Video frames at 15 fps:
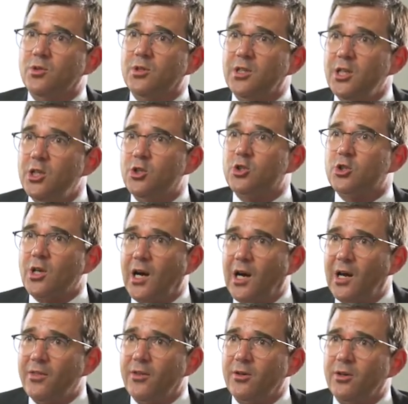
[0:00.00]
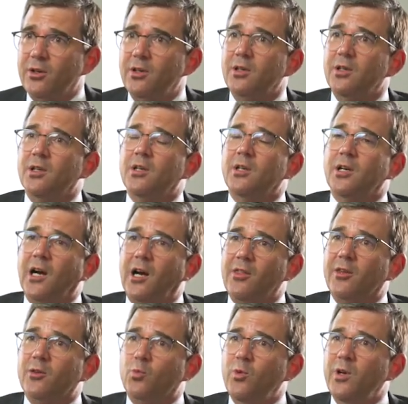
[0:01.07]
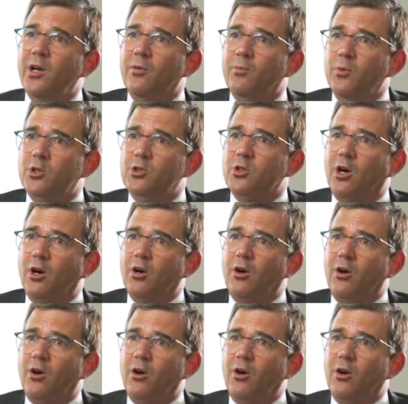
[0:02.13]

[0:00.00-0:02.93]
teach others which are